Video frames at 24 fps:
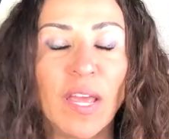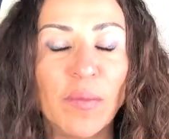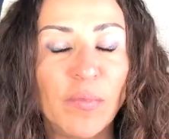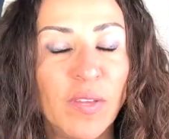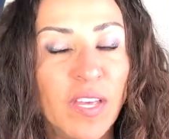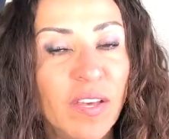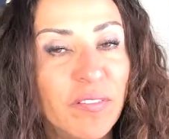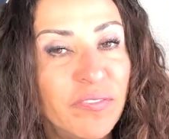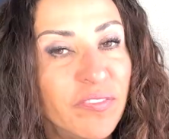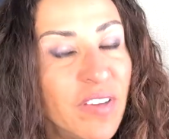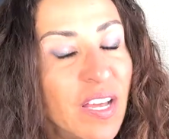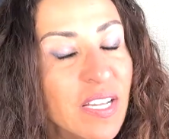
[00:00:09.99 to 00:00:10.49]

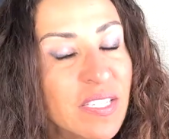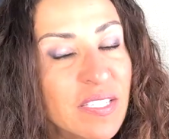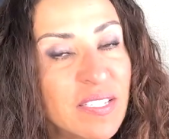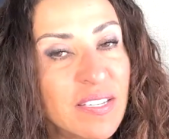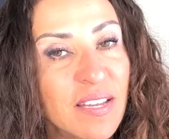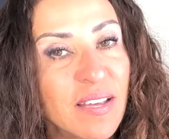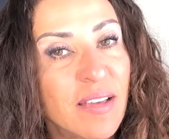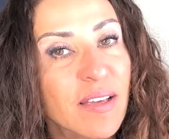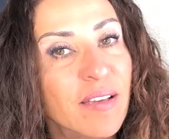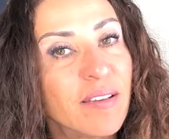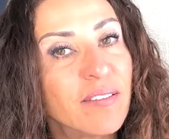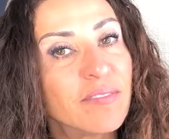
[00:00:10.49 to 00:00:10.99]
be
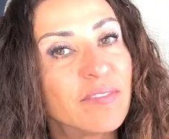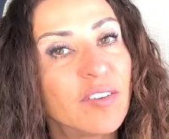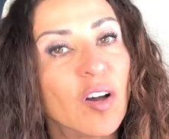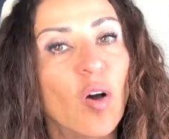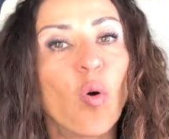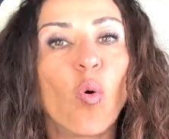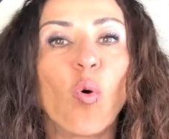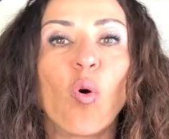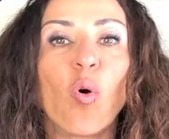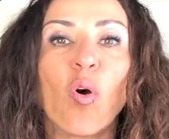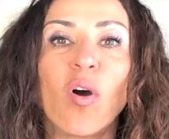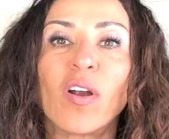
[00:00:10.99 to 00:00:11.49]
offensive
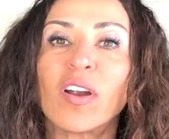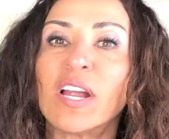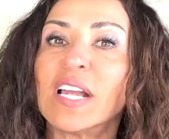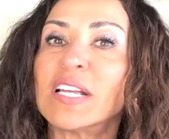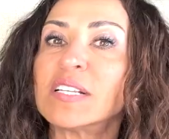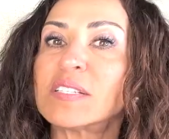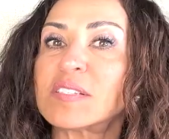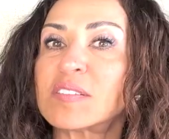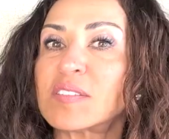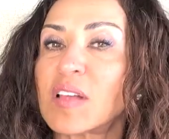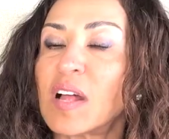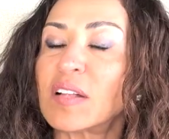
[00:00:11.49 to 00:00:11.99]
or
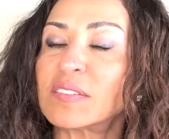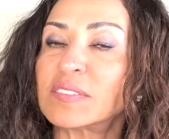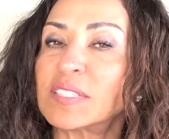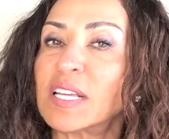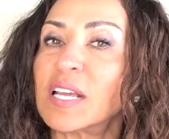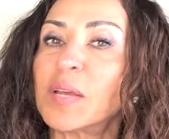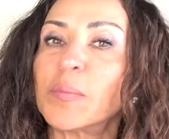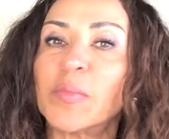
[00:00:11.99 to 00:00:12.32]
insulting,